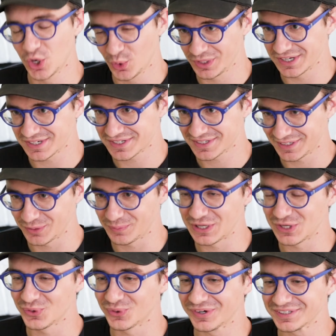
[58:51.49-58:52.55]
own it. It'll be
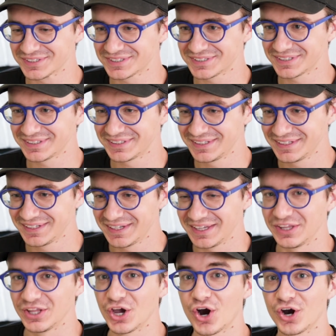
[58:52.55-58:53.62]
yours.
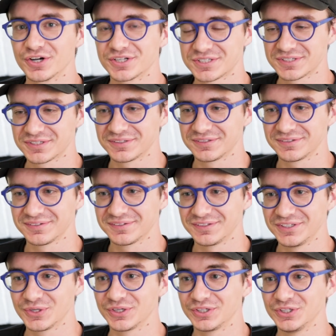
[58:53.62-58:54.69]
The art.
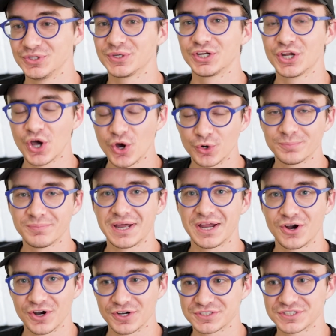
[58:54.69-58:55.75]
You can own my
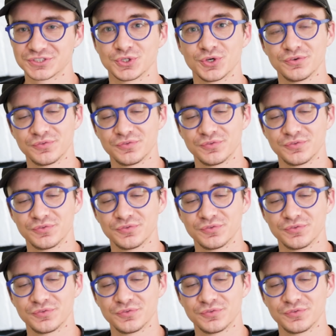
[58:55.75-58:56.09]
art. So